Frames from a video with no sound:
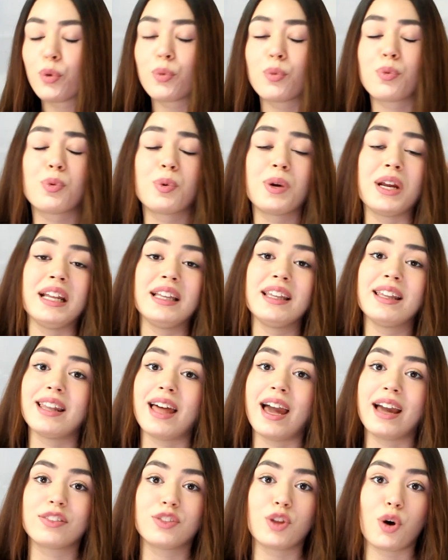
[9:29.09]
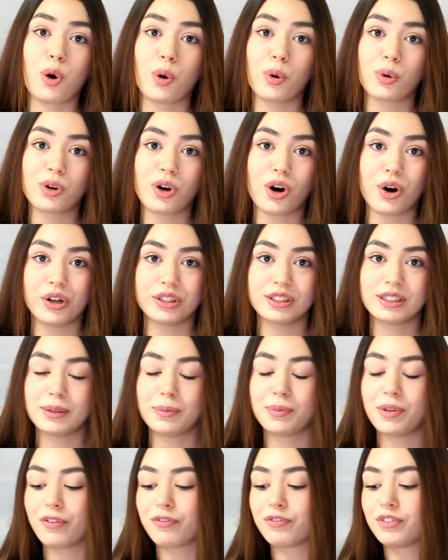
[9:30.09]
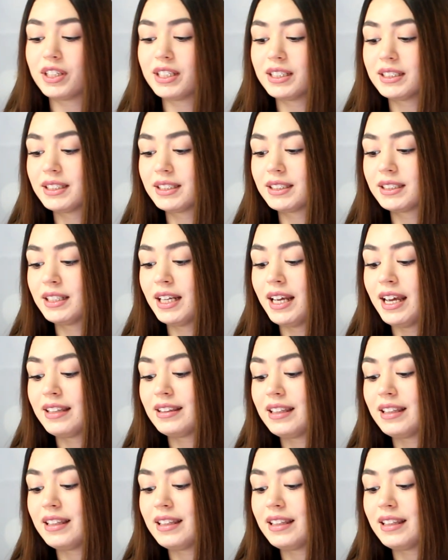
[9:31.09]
really like the whole concept of this.